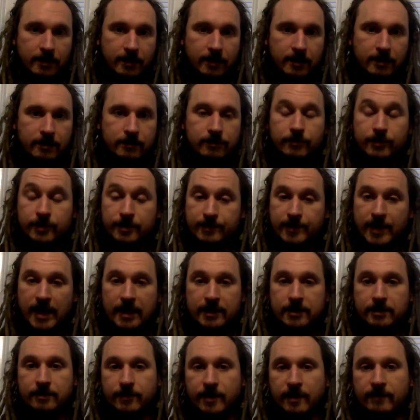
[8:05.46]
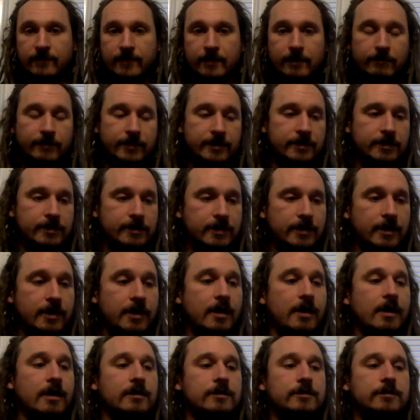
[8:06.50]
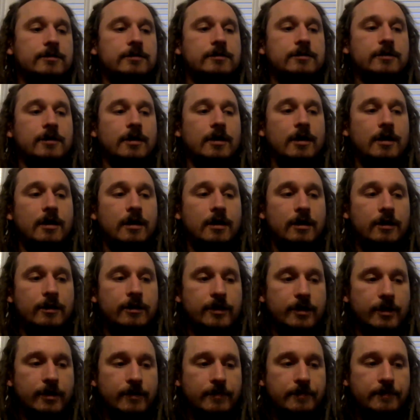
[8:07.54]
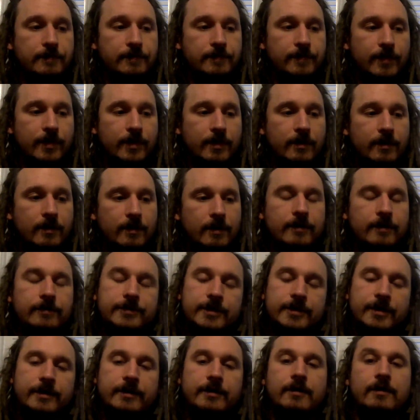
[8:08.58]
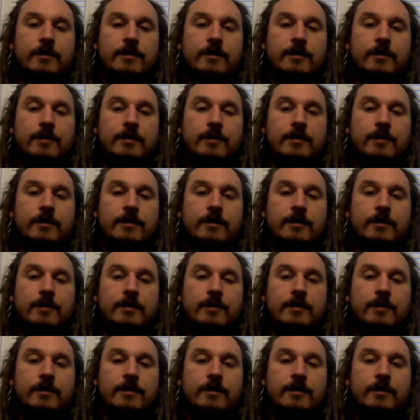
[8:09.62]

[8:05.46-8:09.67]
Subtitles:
who has passed away very recently, saw them, or sorry,